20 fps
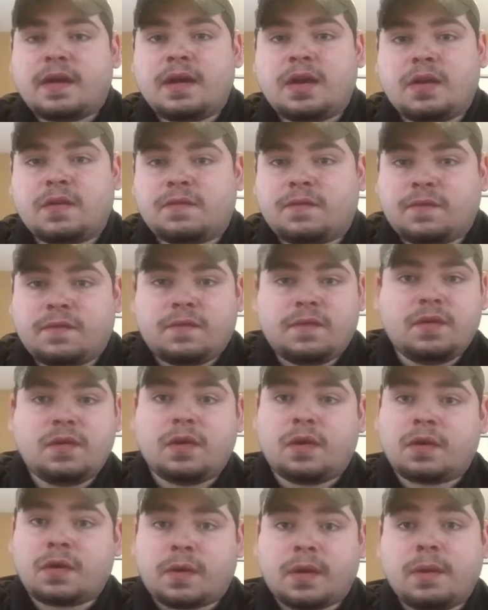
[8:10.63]
And if you
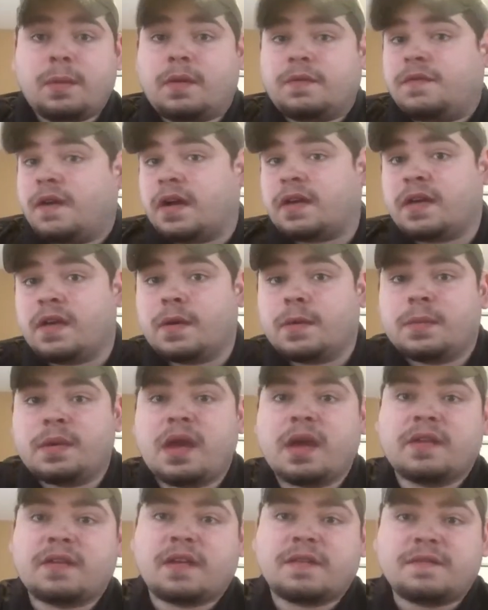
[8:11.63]
don't agree, well, fuck you
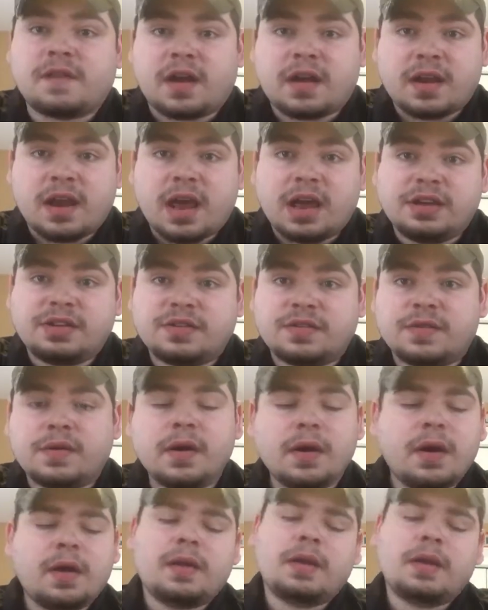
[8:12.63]
because I fucking hate you.